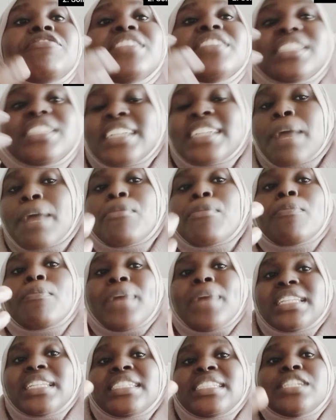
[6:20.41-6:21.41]
physical
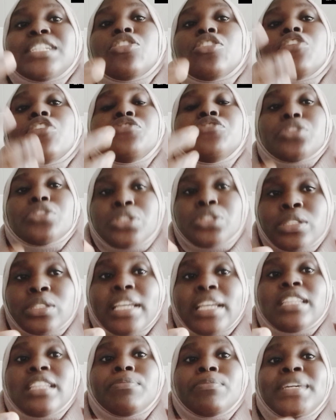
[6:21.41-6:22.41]
property of your
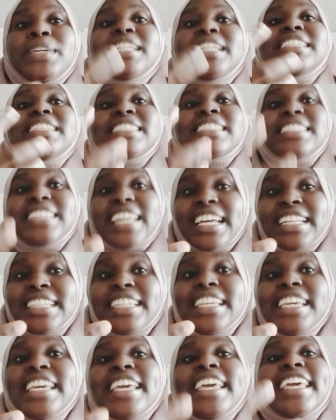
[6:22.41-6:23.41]
soil, being it
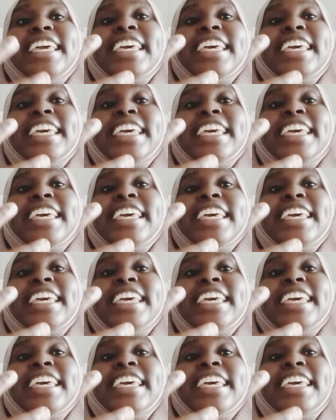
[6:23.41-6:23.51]
sandy,